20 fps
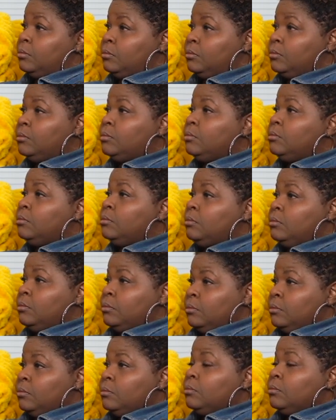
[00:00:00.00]

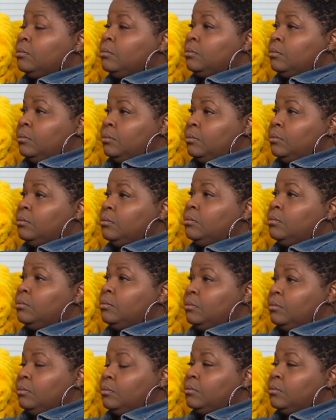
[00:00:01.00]

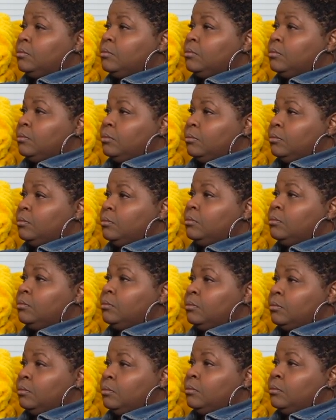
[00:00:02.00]

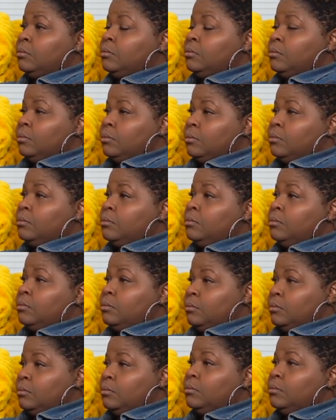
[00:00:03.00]
(not speaking)